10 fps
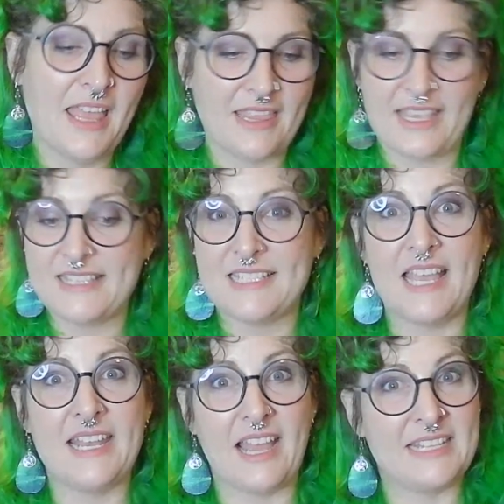Like I
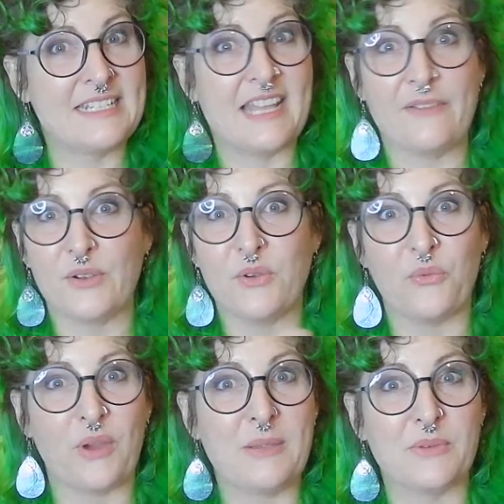said, I didn't have a
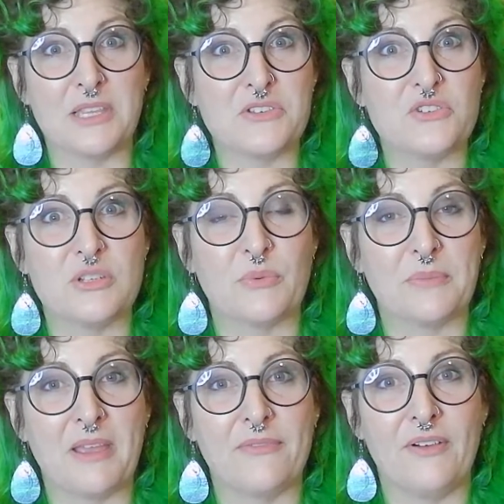great relationship
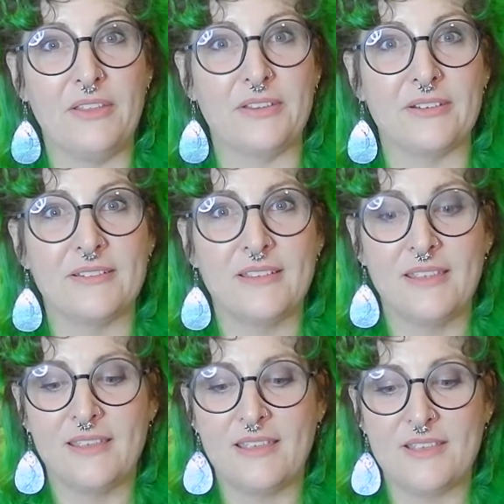with my father.
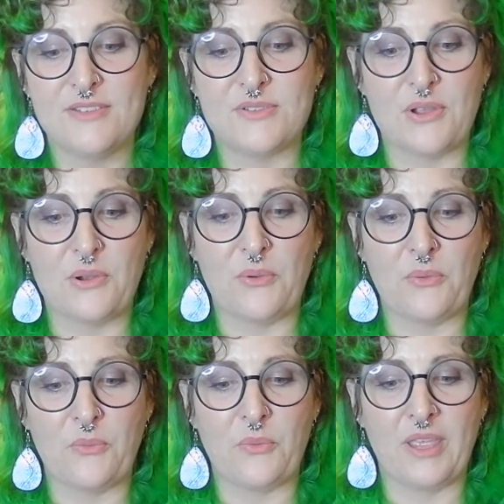So
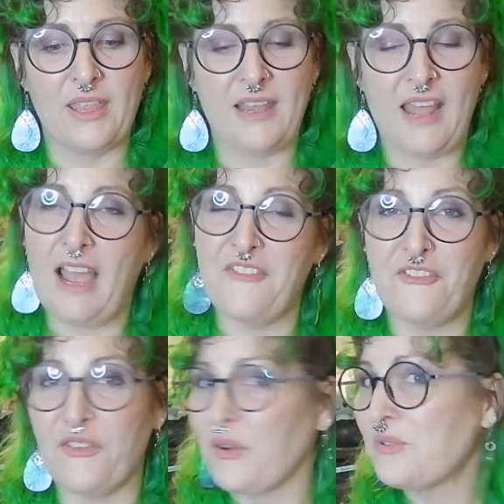when I
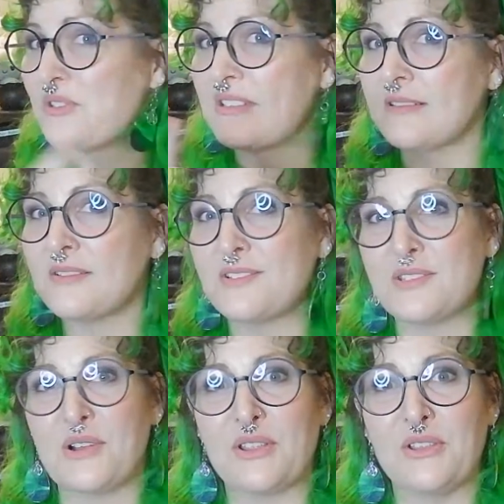first
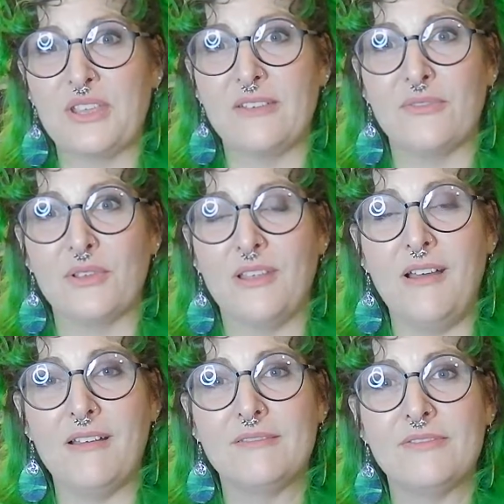started looking for
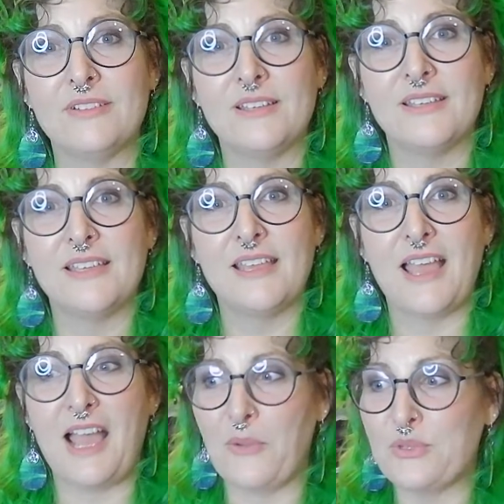love,
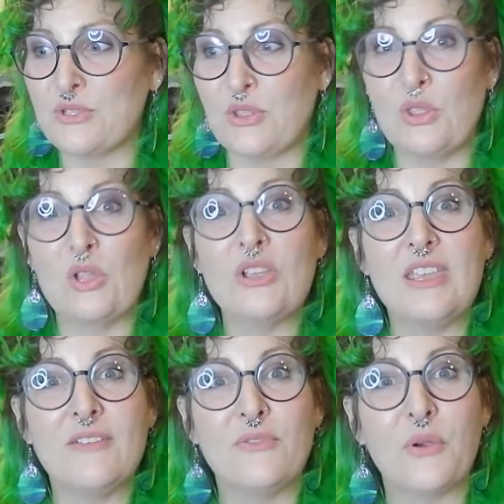I was
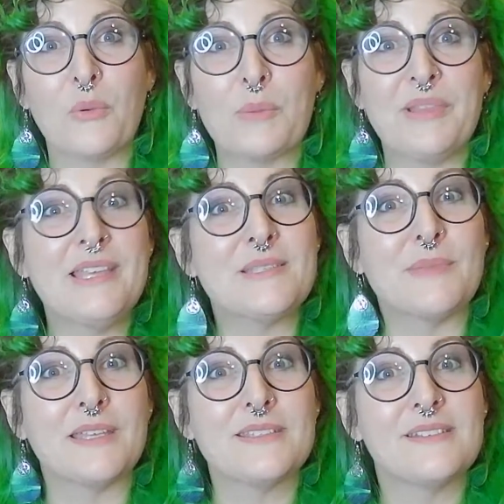looking for a
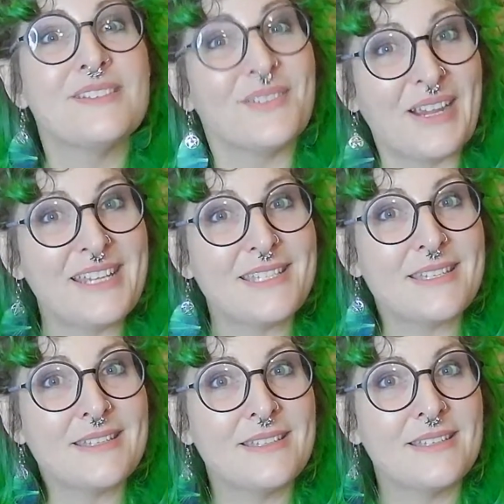replacement, right?
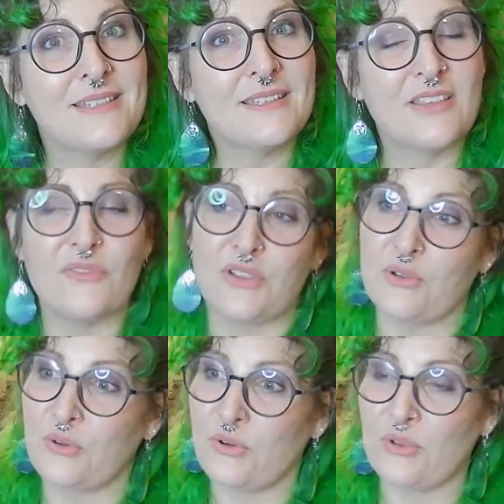If the
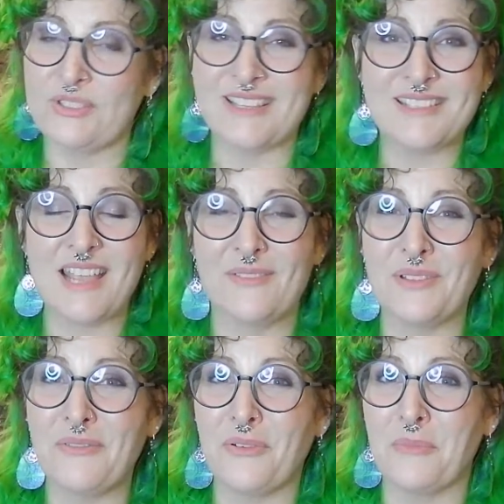little girl doesn't have
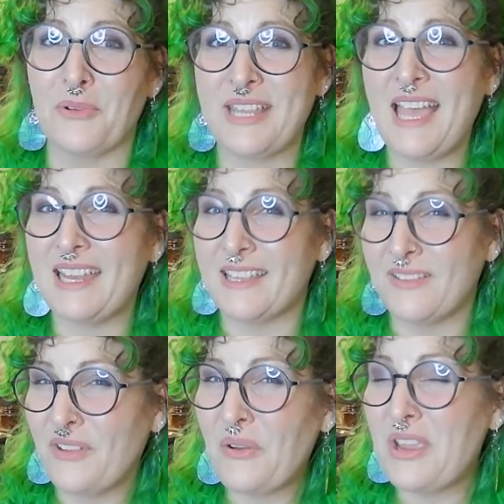love from her dad,
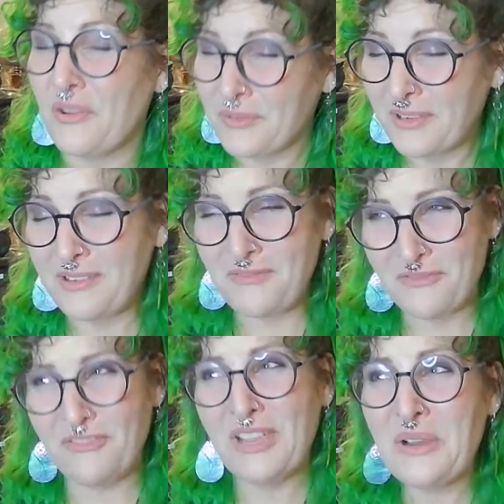it very,
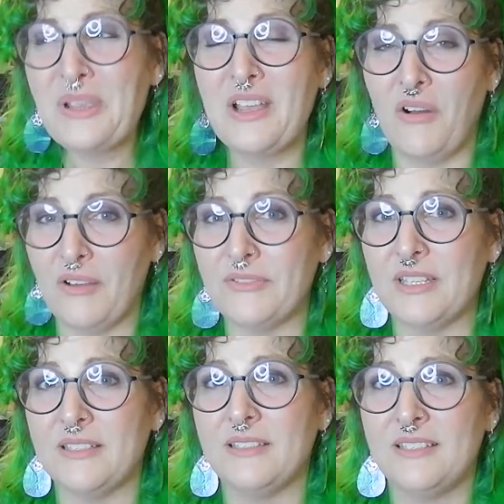very
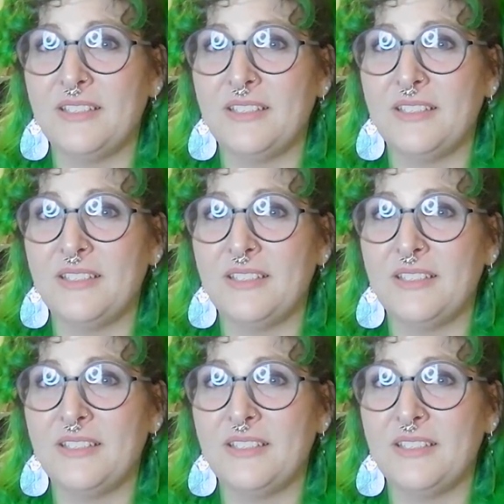often,